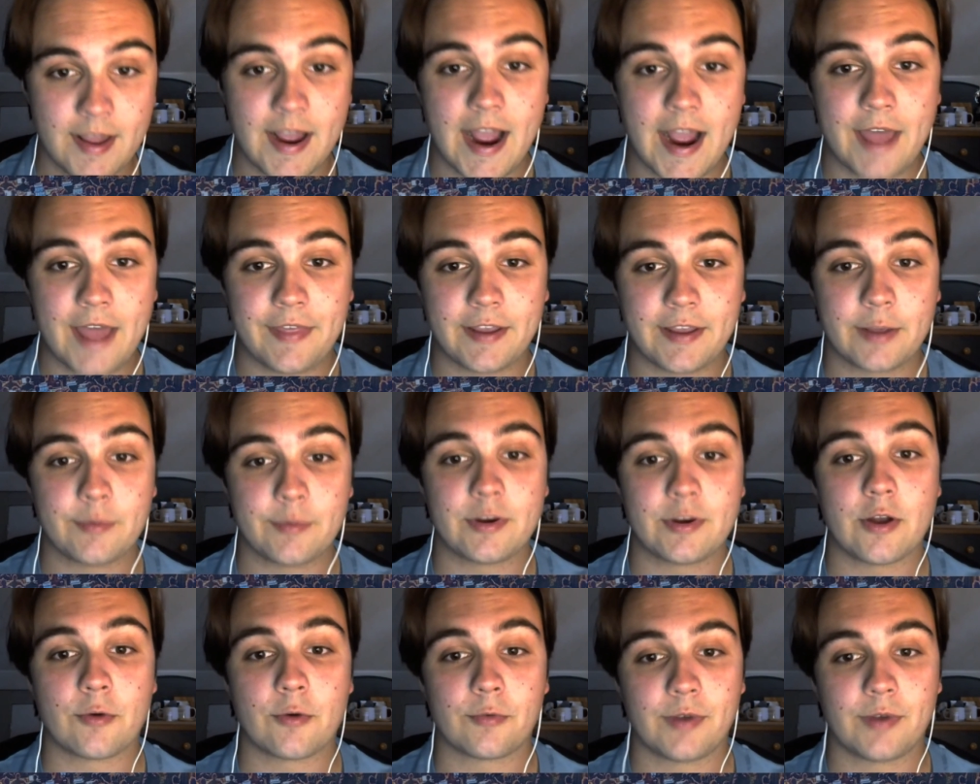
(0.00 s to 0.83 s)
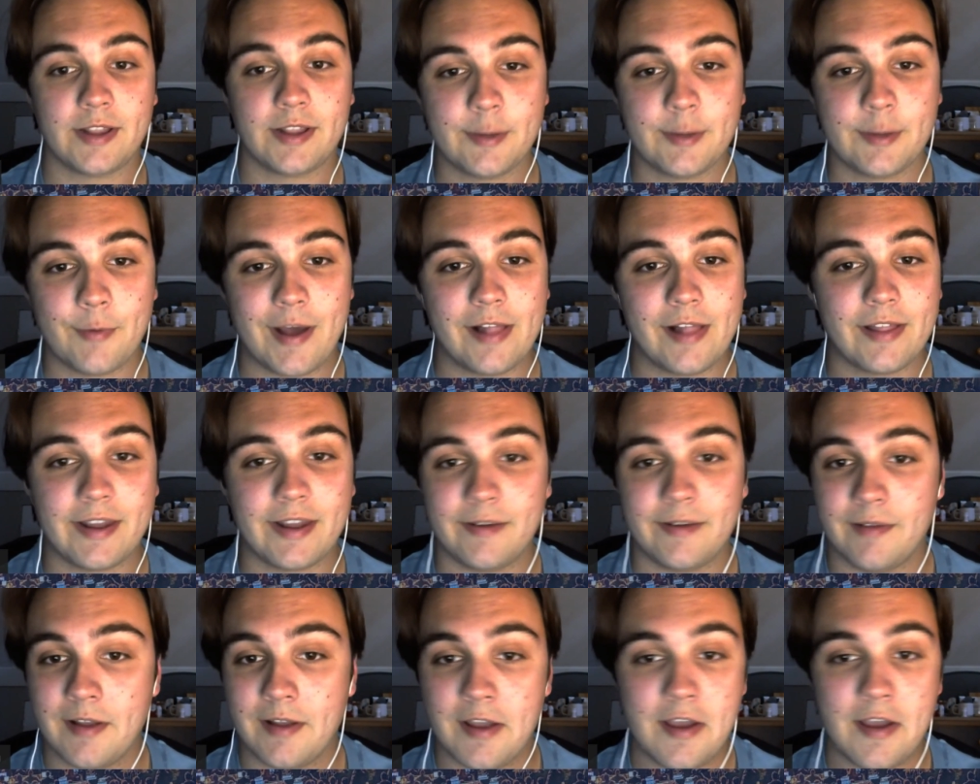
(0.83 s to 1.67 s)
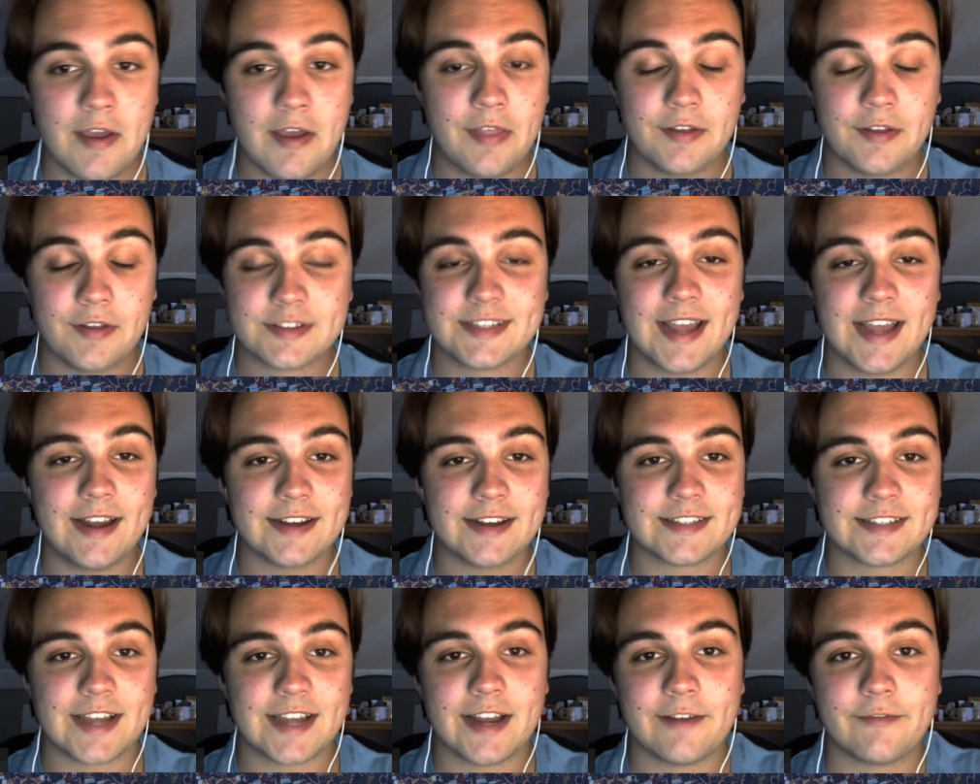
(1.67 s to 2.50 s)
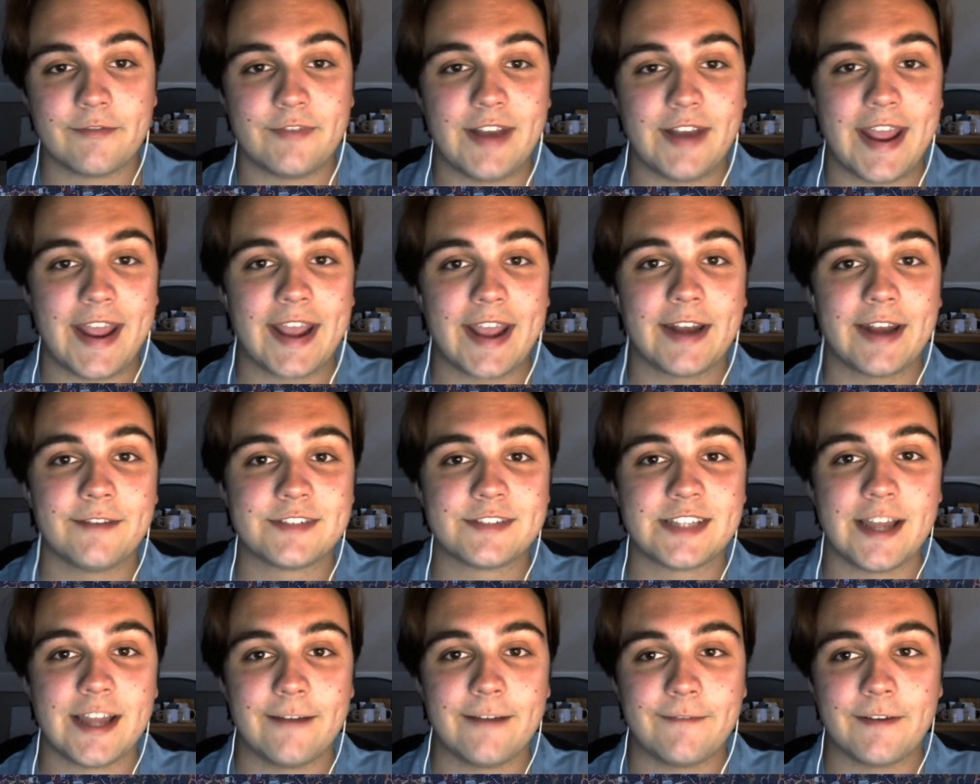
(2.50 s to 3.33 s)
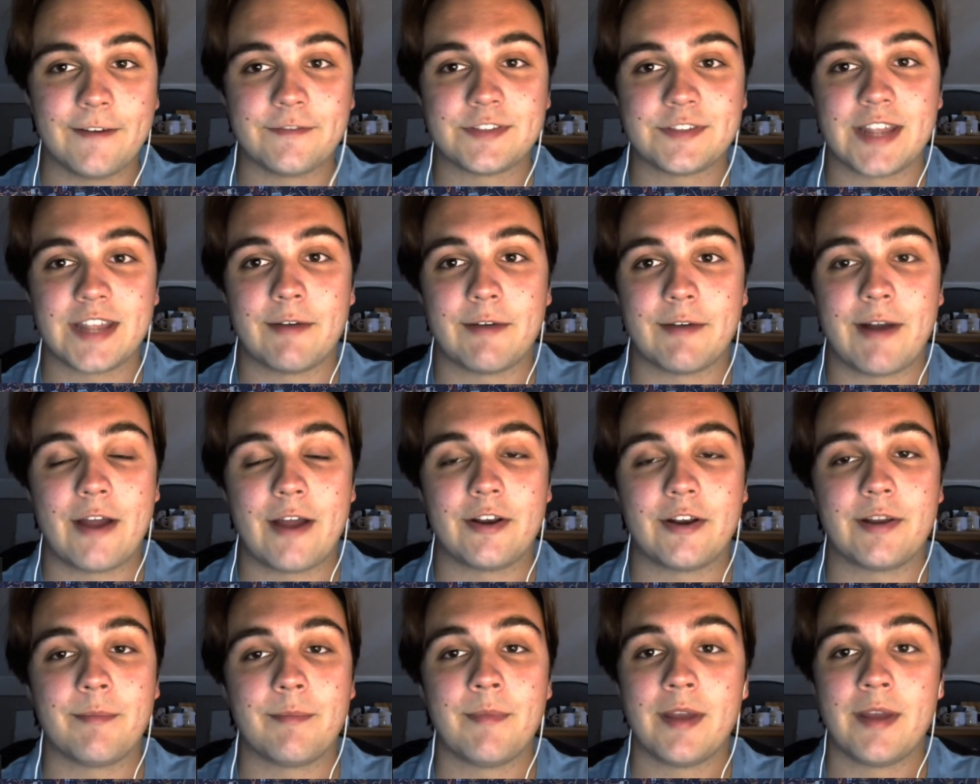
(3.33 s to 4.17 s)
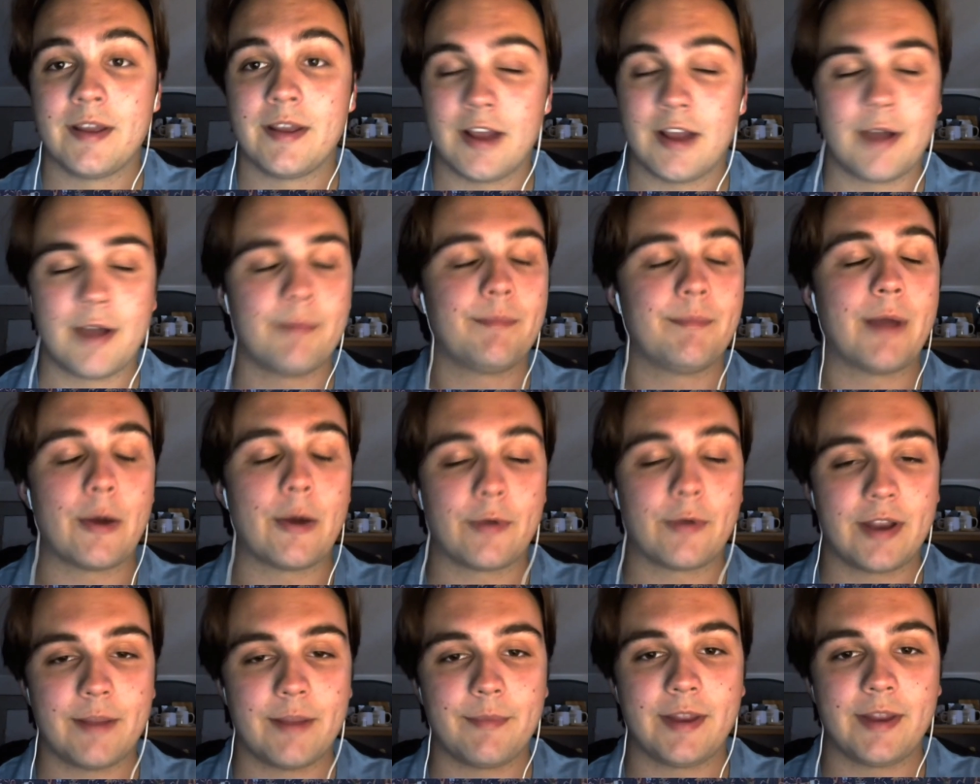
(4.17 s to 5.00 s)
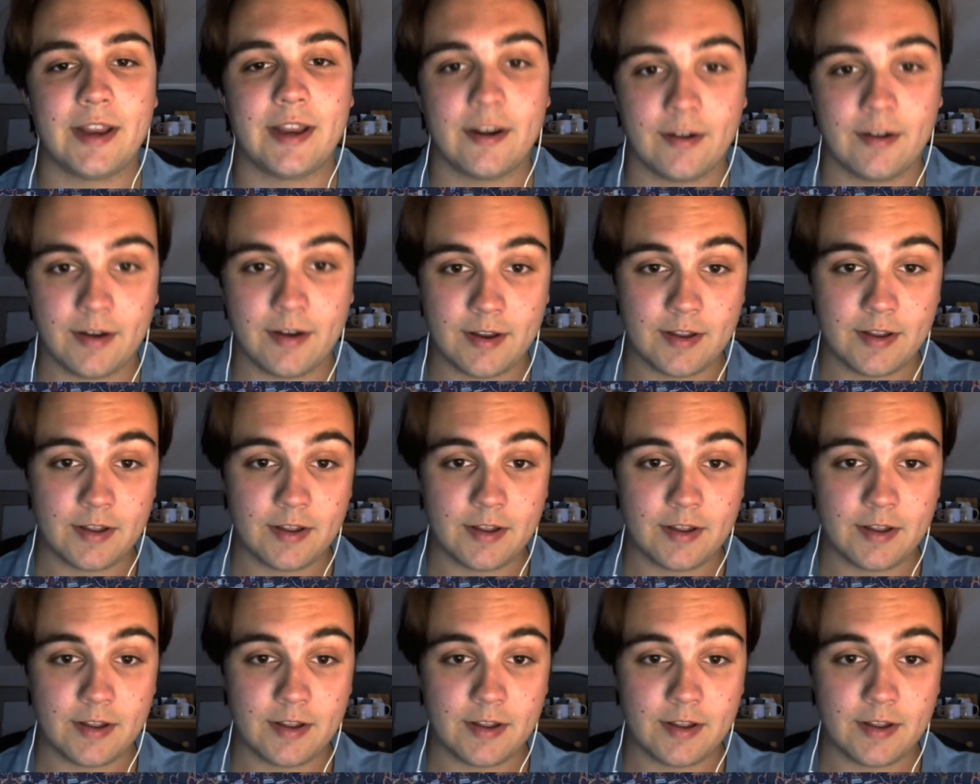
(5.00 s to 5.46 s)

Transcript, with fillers: I think it would go really well, and there's not a ton of negative stuff I've said around him about him here.